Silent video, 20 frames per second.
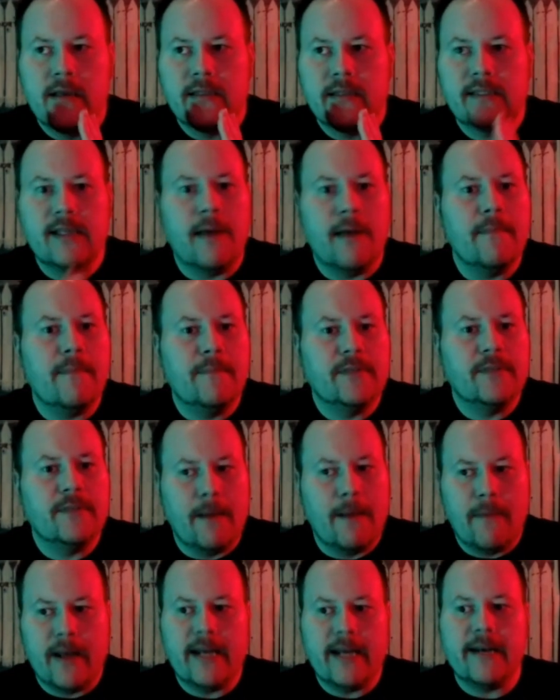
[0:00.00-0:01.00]

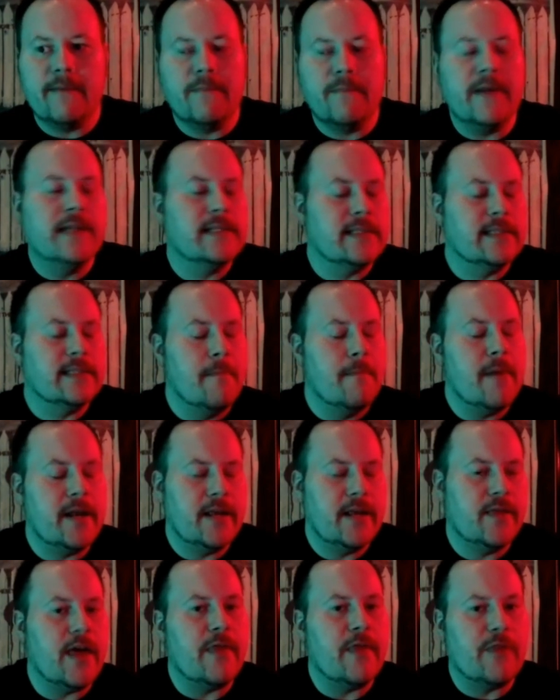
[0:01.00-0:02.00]
somebody to be
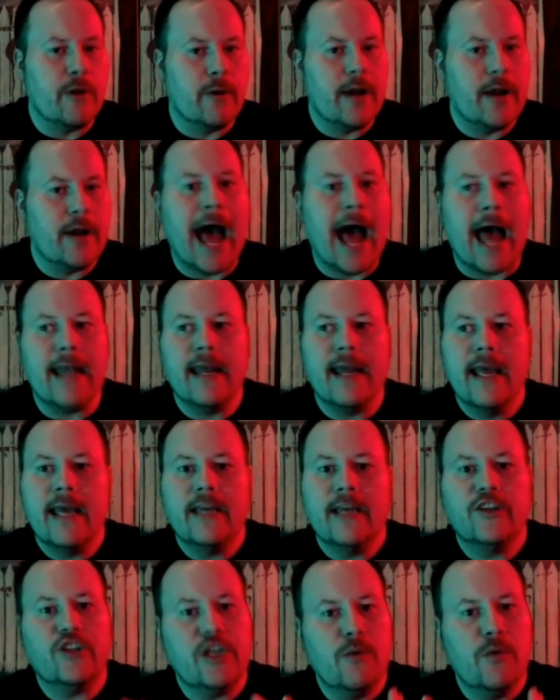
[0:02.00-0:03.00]
somebody that they're not.
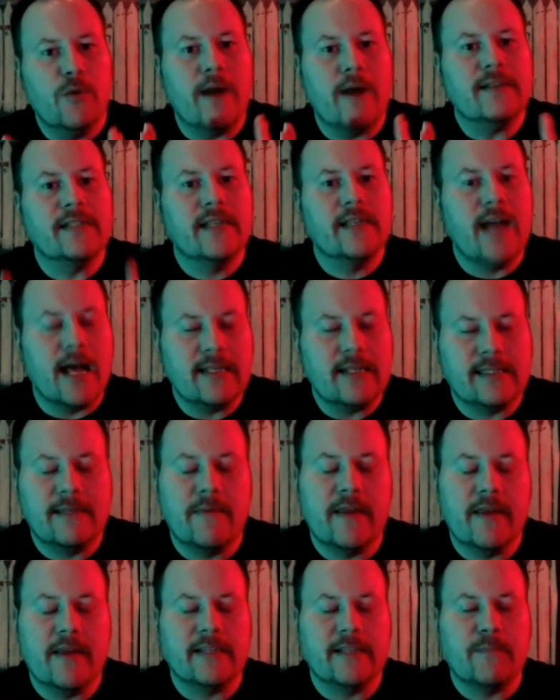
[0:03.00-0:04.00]
She wants Gus to
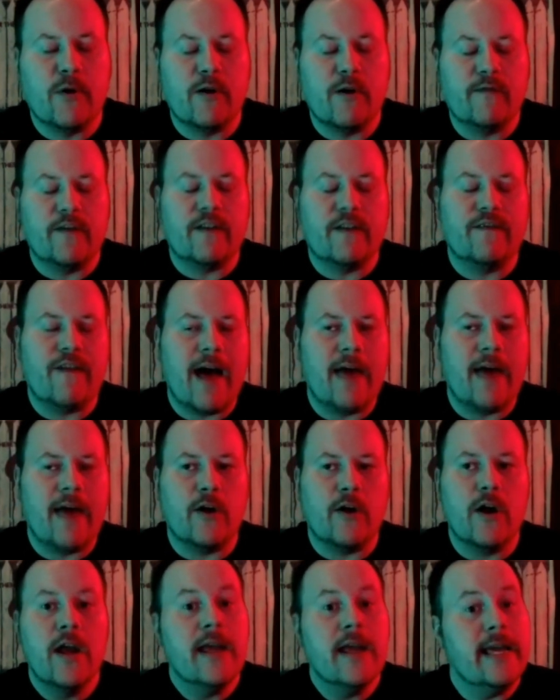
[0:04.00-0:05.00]
be this perfect
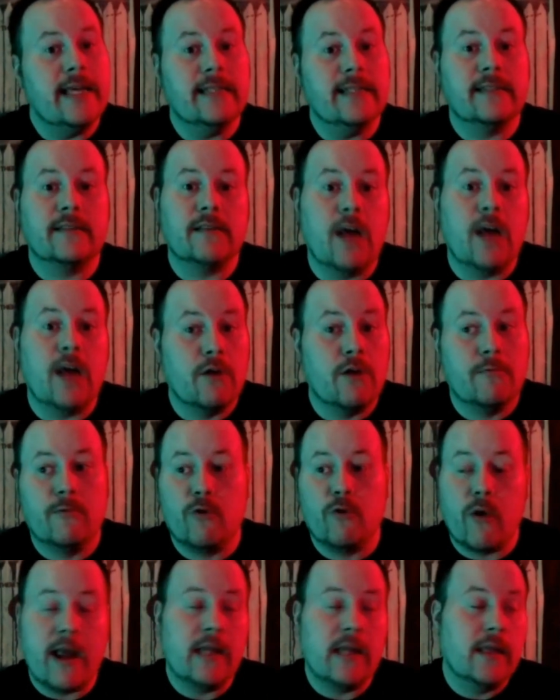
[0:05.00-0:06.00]
father. He's a
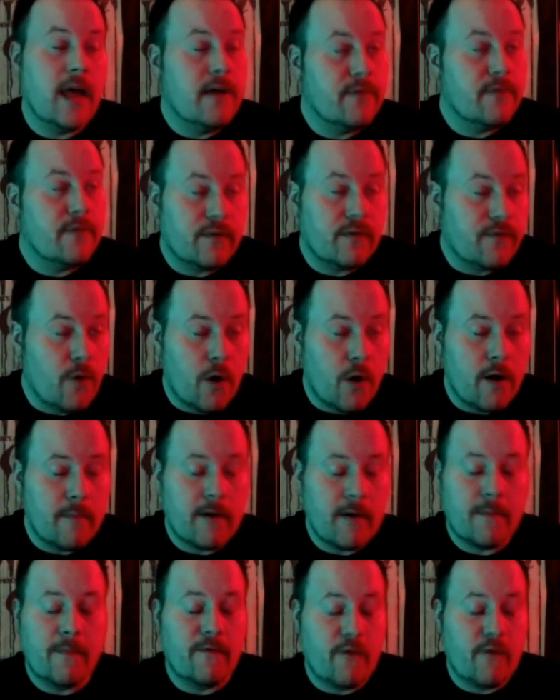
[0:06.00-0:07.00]
great lover for him
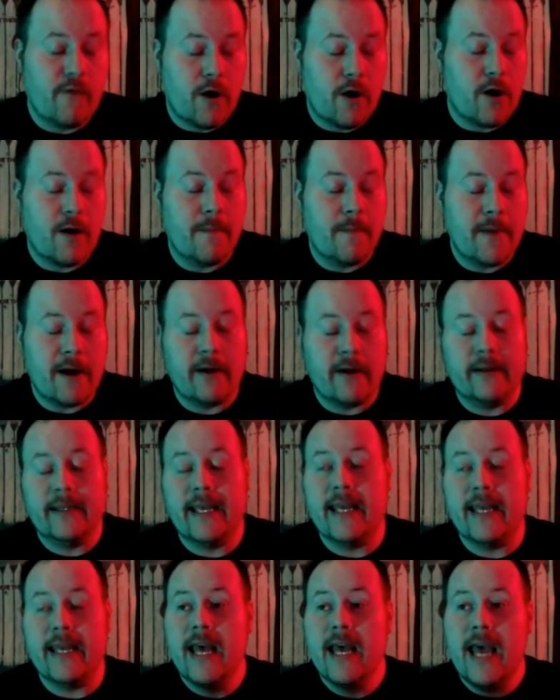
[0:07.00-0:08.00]
or for her
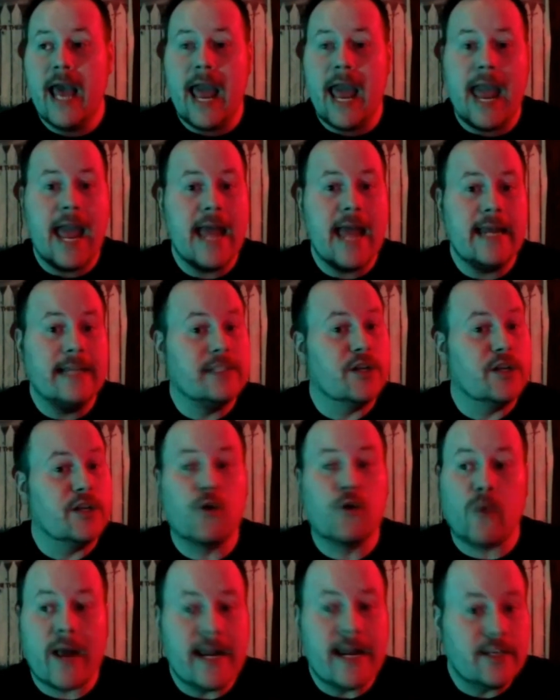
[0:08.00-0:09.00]
apparently, and he's a
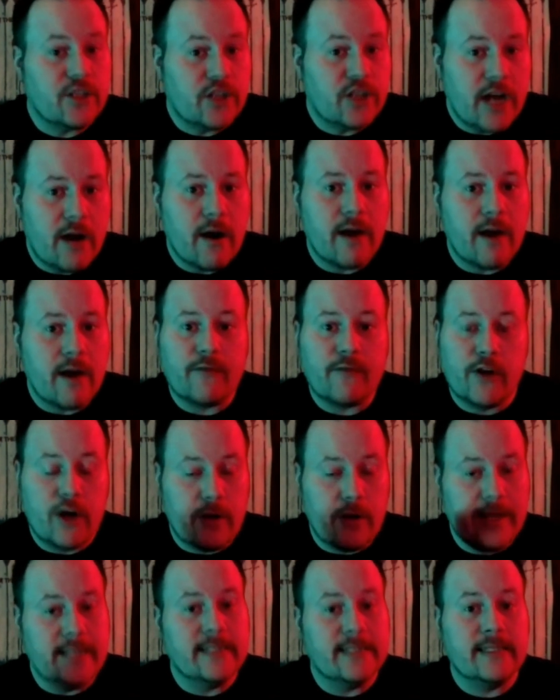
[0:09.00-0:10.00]
great sheriff. You
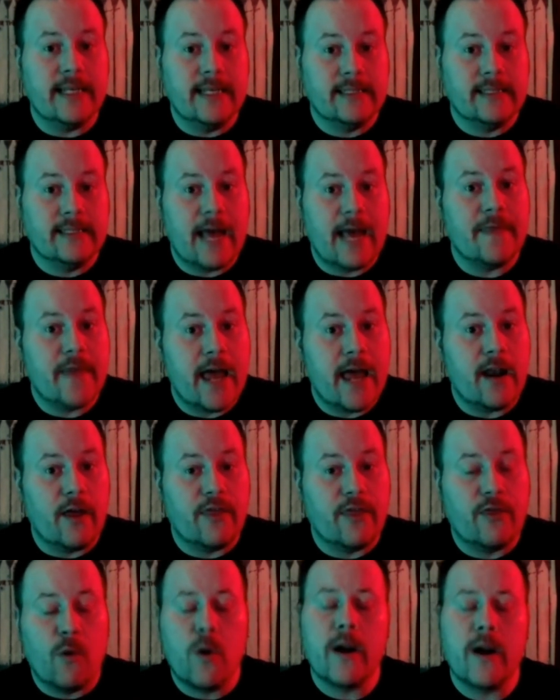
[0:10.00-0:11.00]
know, he's got that
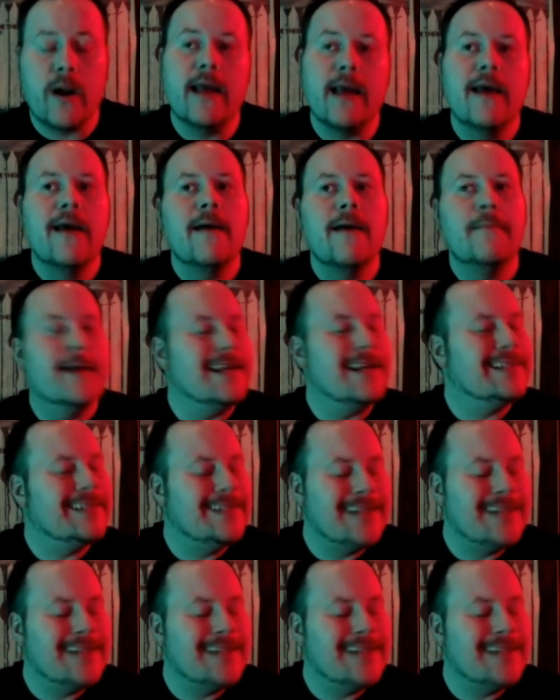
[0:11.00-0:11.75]
authority. But as a